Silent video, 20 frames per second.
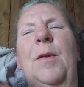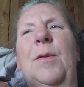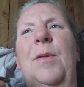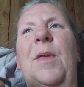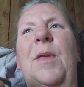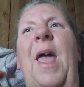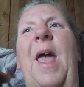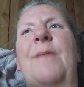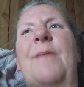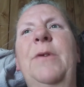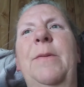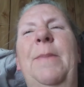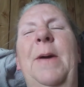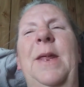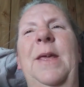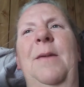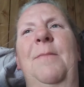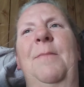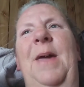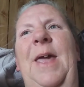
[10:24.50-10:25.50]

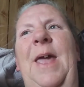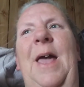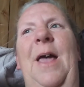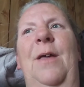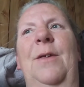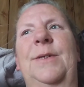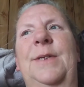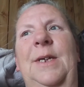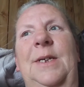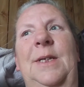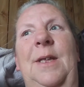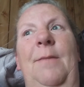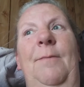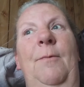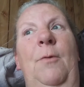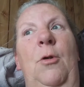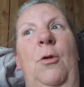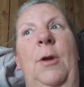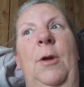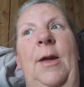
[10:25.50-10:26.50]
everybody in my house except
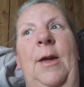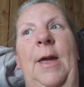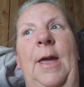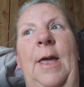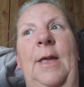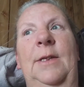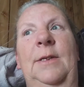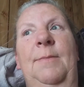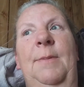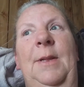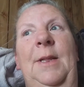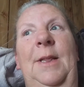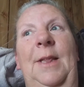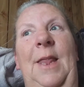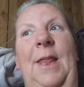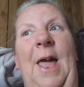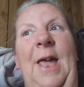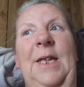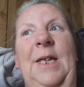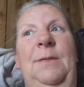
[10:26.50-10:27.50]
for my husband
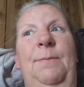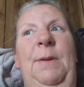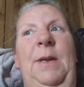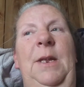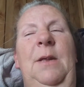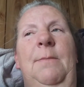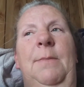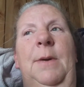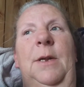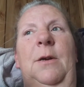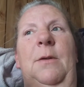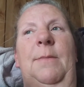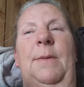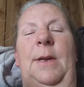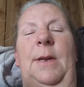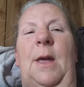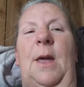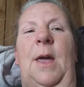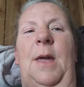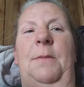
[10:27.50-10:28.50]
likes peanut butter,
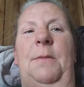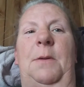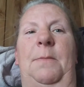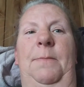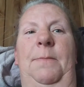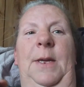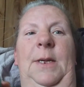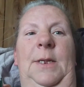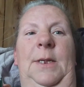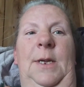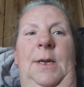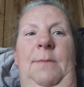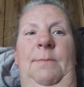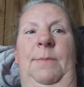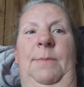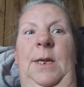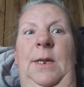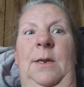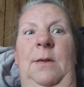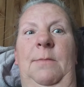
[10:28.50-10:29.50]
but I'm a big time
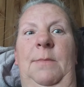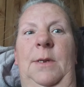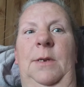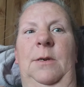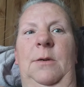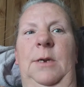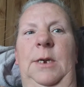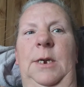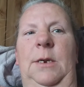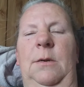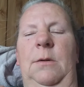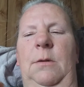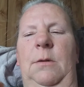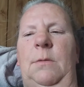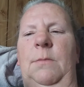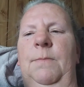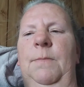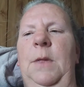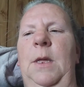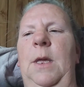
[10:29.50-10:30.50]
peanut butter eater.
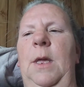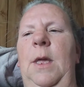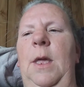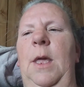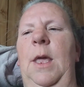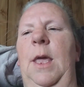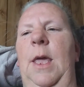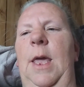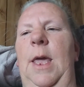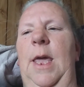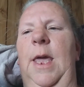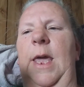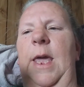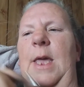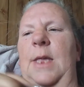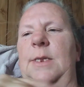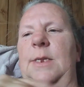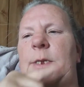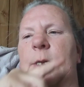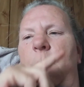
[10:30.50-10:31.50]

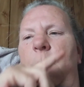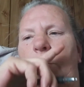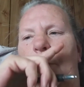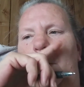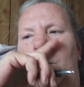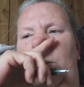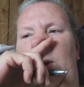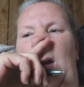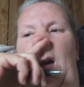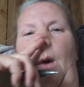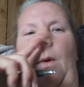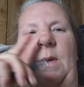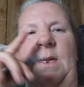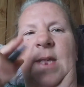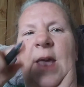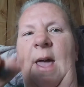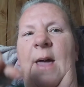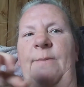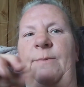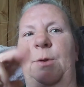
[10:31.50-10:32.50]
And so we always
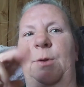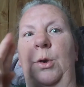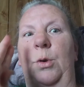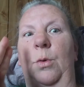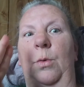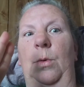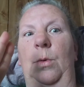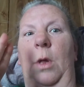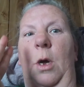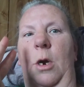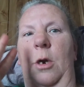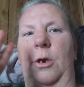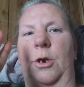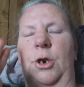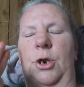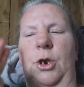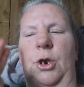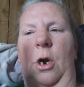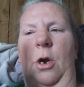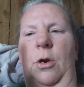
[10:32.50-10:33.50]
have 2
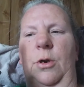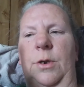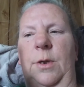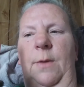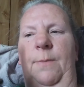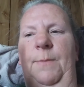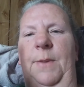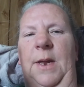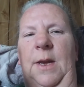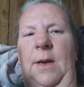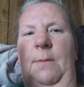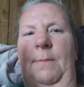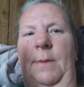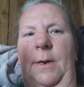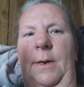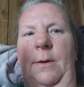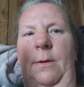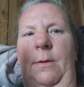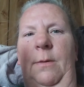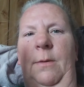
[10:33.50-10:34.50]
large jars of peanut butter.